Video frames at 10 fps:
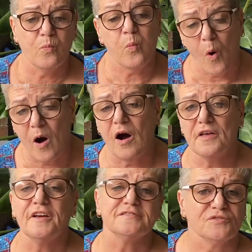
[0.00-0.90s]
why
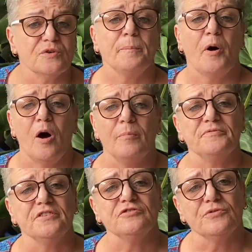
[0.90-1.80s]
that sort of
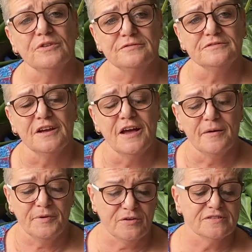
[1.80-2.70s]
popped into it,
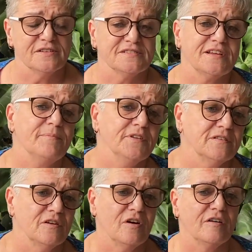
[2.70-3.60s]
because it's
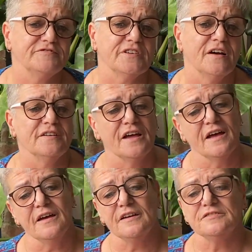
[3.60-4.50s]
something that I've done,
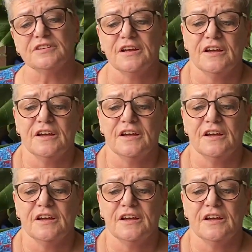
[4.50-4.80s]
and